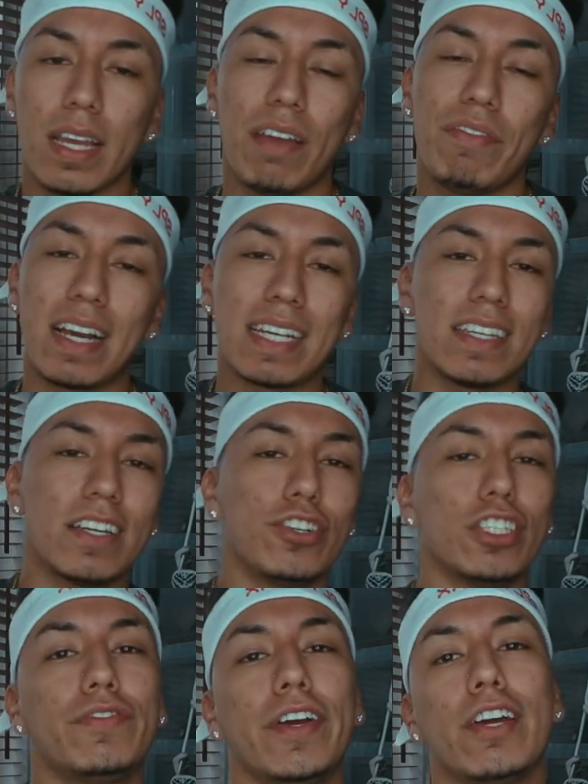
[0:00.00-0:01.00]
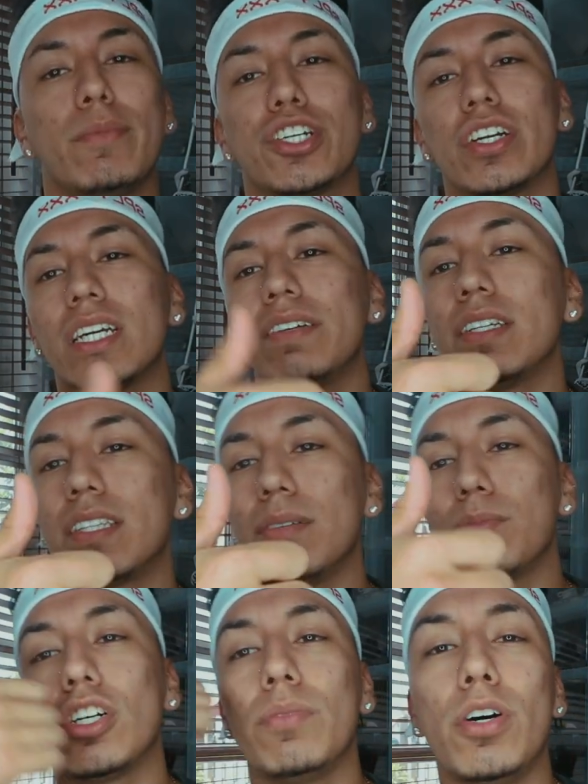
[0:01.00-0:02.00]
If you guys did enjoy this video, make sure to give it a
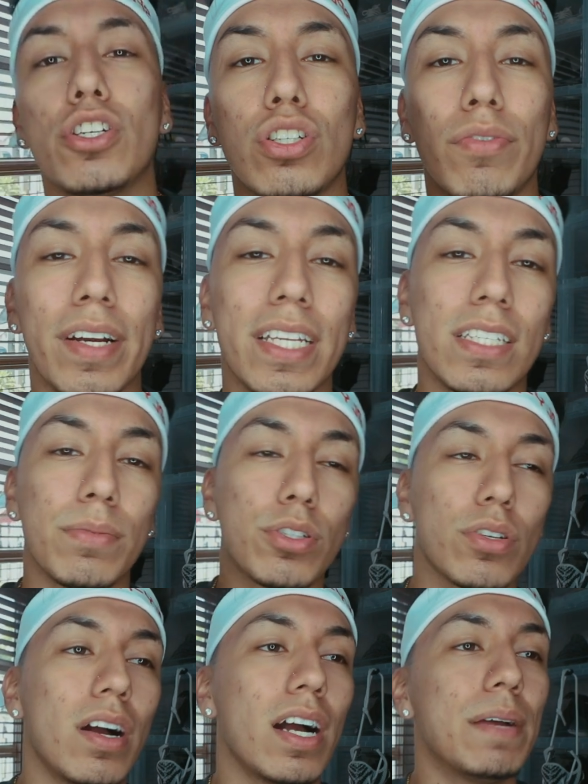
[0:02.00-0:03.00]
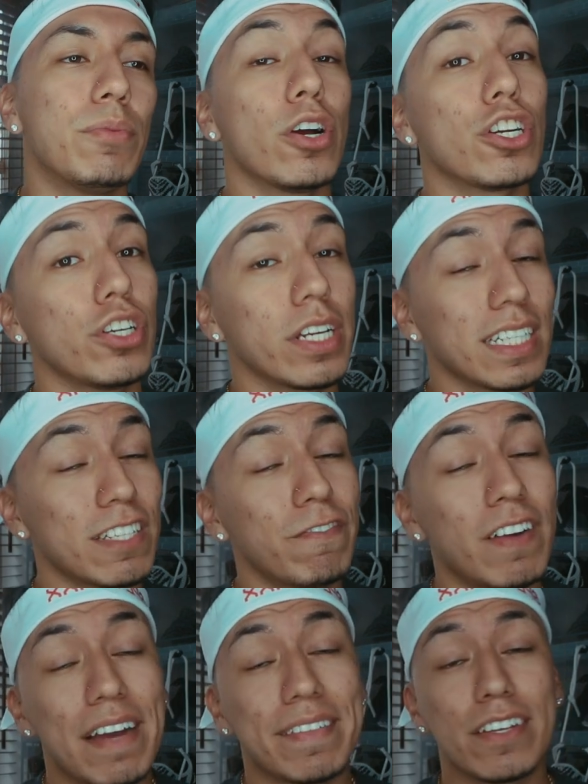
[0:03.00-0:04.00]
thumbs up. Also, don't forget to subscribe. We're trying to get to
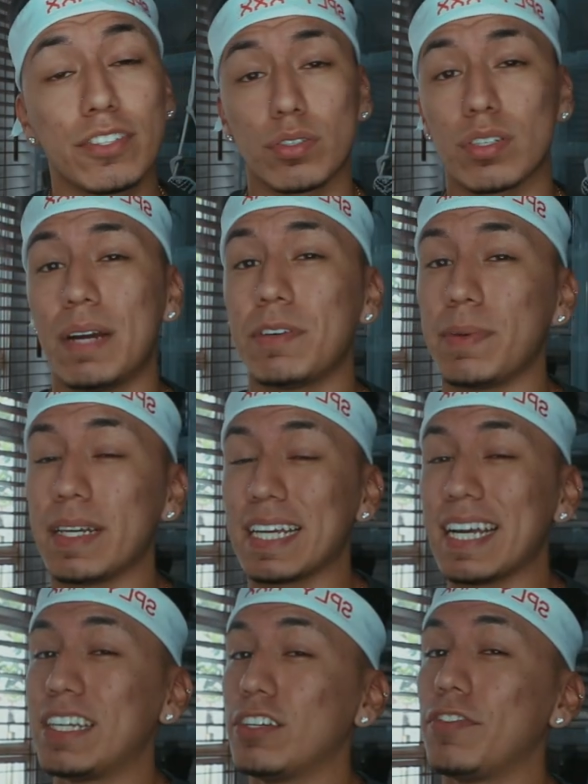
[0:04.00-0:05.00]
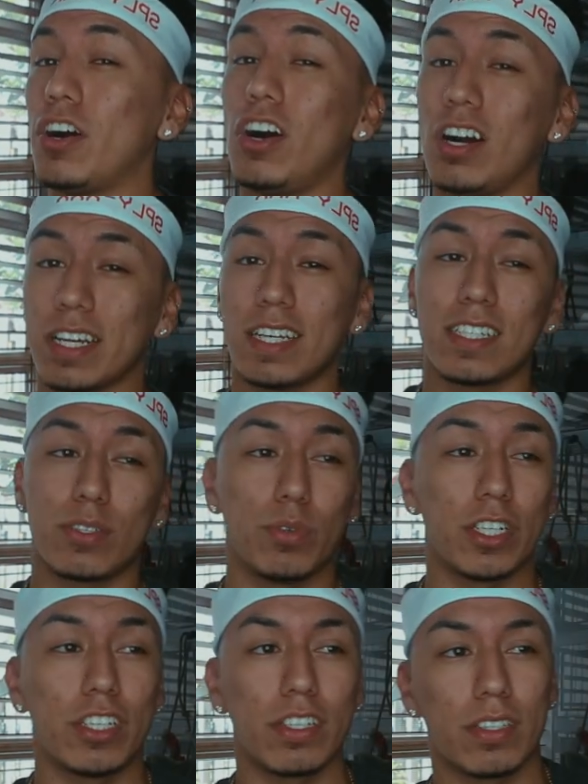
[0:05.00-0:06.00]
5,000 subscribers by the end of August,
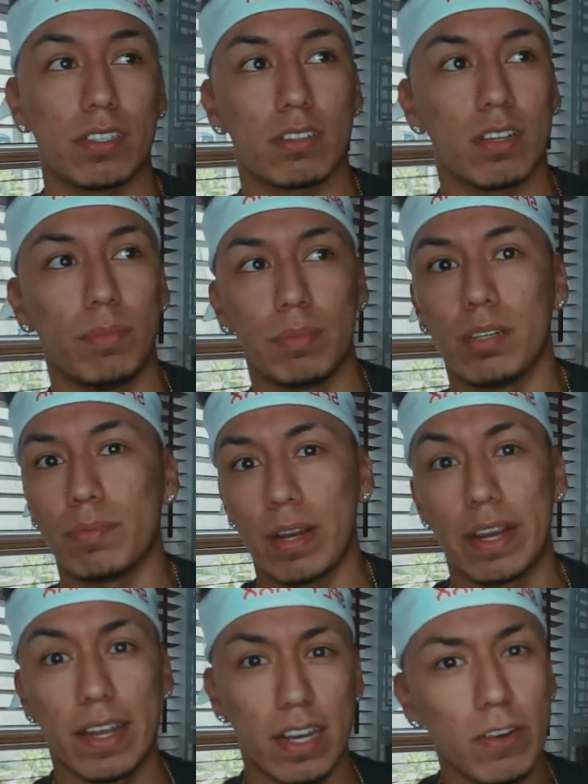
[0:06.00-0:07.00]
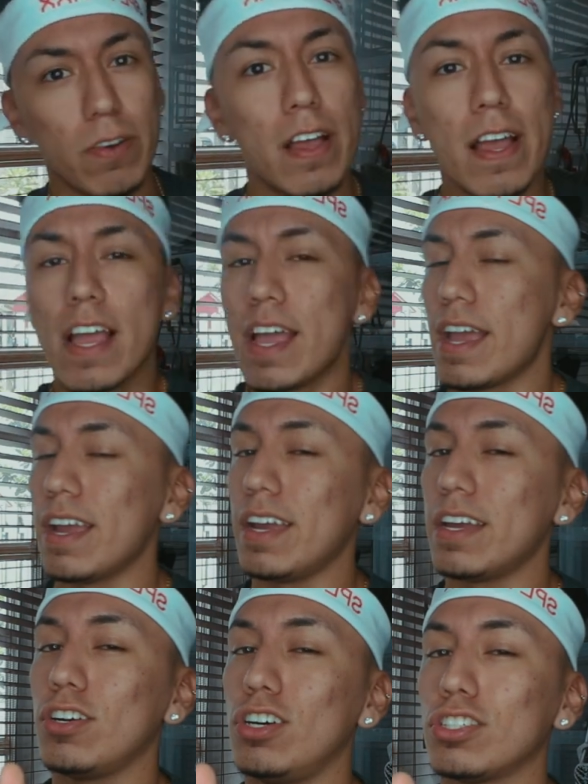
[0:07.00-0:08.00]
which is coming up right now.
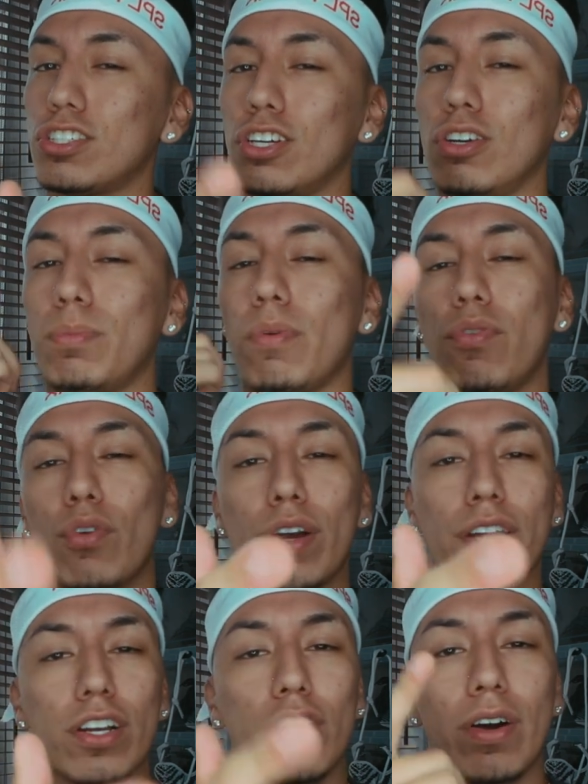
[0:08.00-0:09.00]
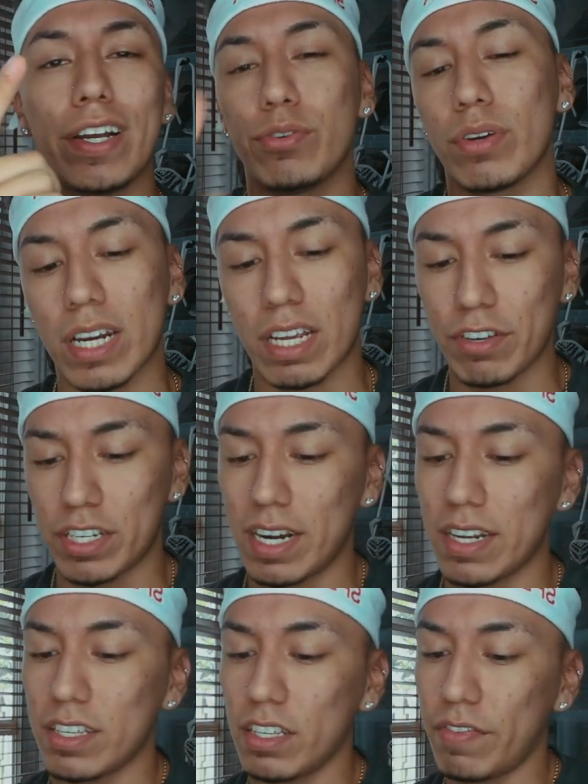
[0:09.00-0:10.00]
And also, before I go, I do gotta give a
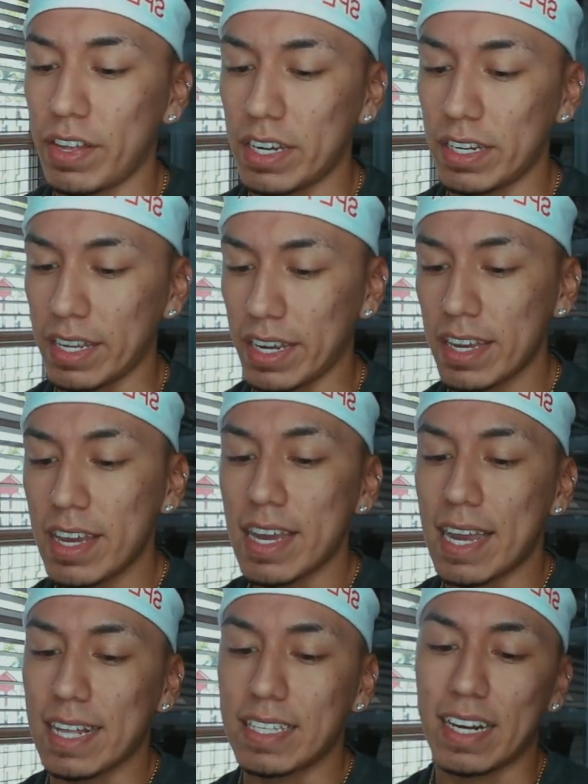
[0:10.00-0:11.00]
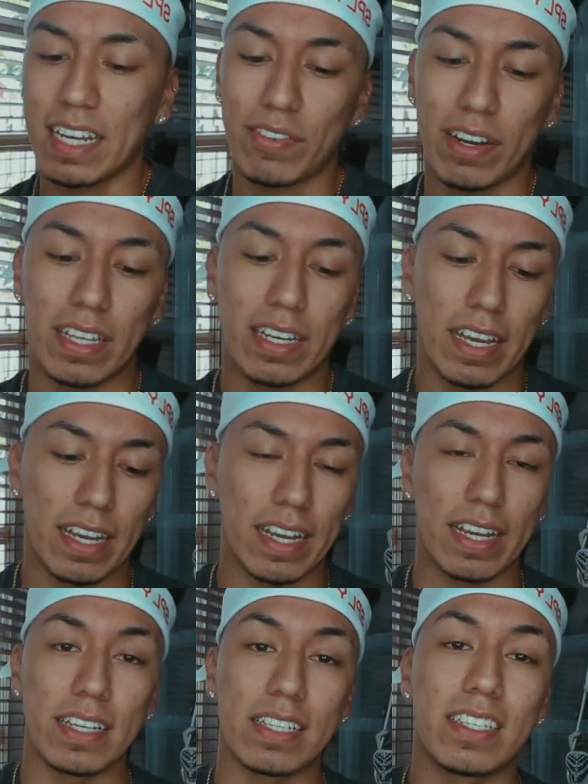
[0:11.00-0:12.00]
shout out to the fan of the day. And today's fan of the day
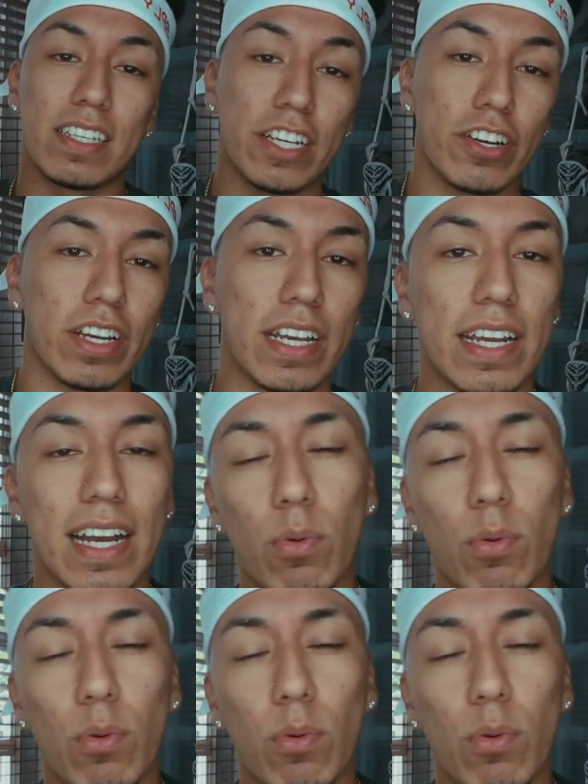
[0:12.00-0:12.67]
is Sneaker Heat.